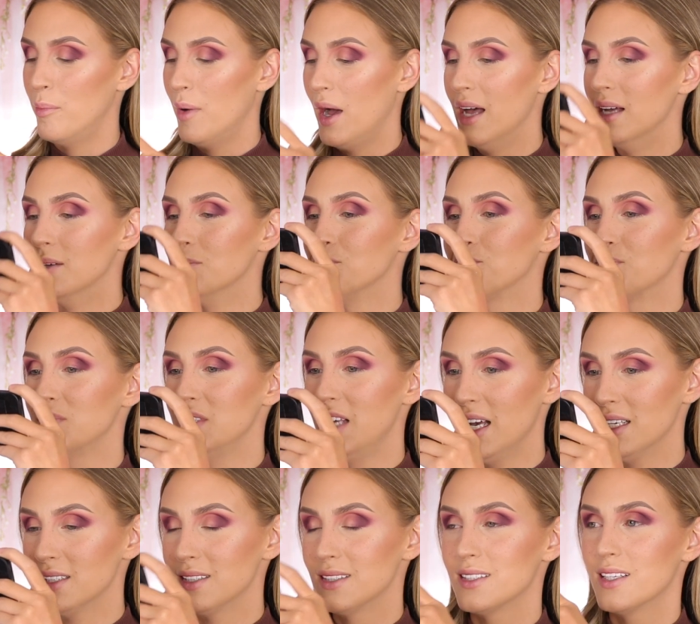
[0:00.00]
But
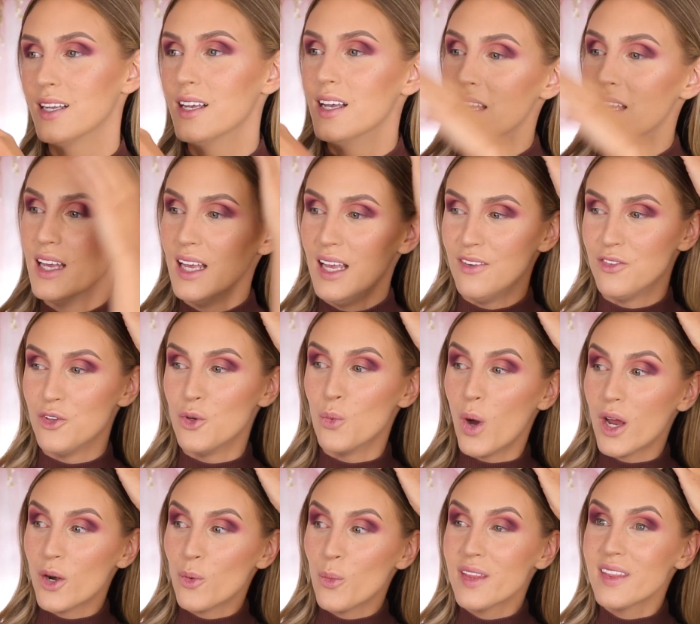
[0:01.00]
yes, if you
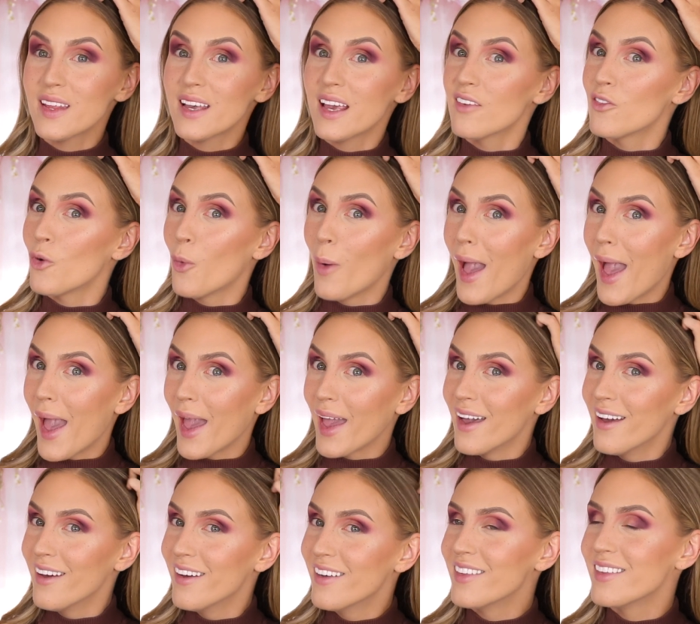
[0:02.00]
wanna win the
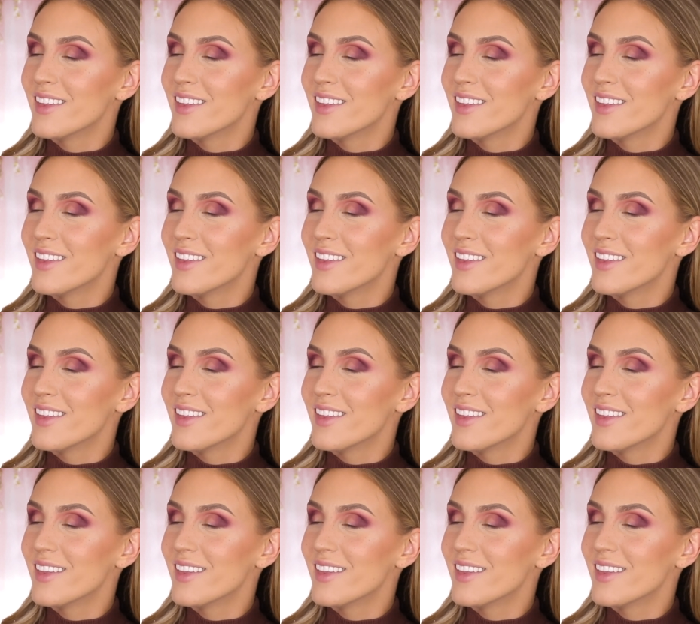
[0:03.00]
giveaway,